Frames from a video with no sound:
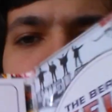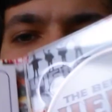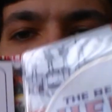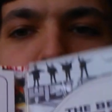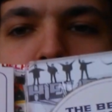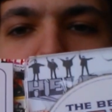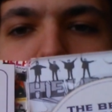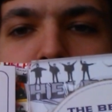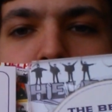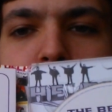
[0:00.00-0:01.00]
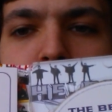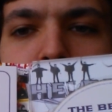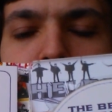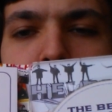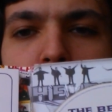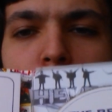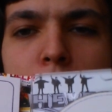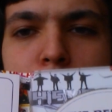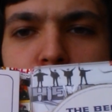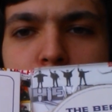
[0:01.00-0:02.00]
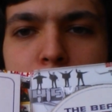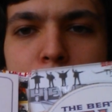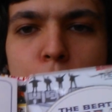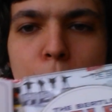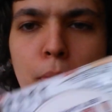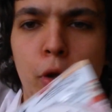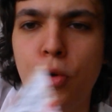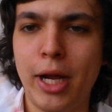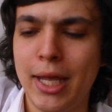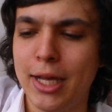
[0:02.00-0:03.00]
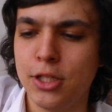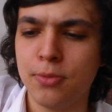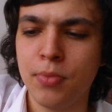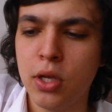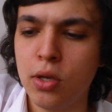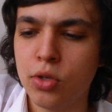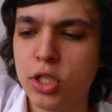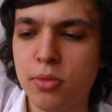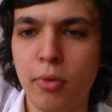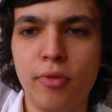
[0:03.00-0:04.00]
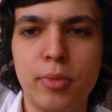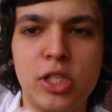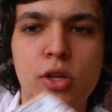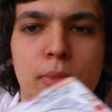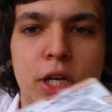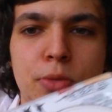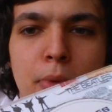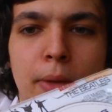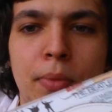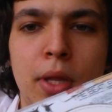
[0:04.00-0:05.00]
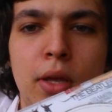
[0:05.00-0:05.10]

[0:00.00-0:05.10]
the UK, we got just a normal Blu-ray case. Which doesn't bother me too much, but...